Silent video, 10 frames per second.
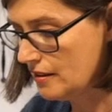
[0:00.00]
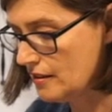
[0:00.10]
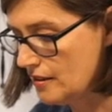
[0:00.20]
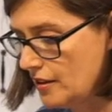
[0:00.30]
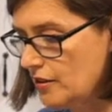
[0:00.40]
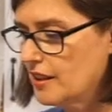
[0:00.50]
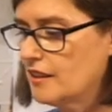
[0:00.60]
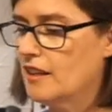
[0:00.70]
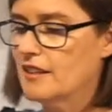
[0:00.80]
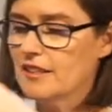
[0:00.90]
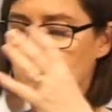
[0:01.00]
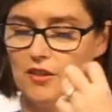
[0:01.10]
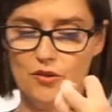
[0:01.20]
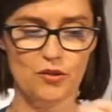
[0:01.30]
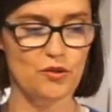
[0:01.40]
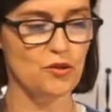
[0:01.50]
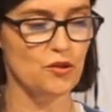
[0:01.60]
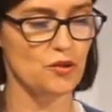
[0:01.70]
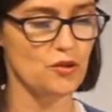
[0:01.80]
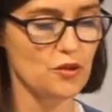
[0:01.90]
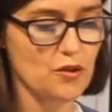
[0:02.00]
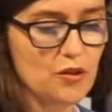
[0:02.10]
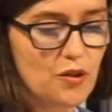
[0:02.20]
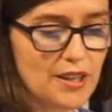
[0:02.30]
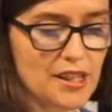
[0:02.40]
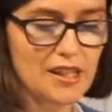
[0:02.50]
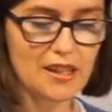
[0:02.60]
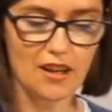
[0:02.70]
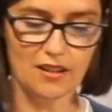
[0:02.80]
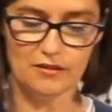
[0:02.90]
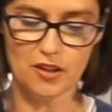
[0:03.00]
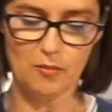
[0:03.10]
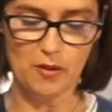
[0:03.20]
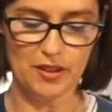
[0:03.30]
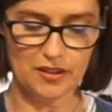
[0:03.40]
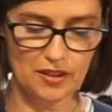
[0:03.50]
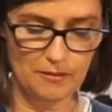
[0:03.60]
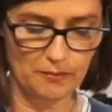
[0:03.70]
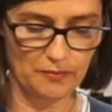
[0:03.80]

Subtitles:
So you get a nice crusty kind of top on the top,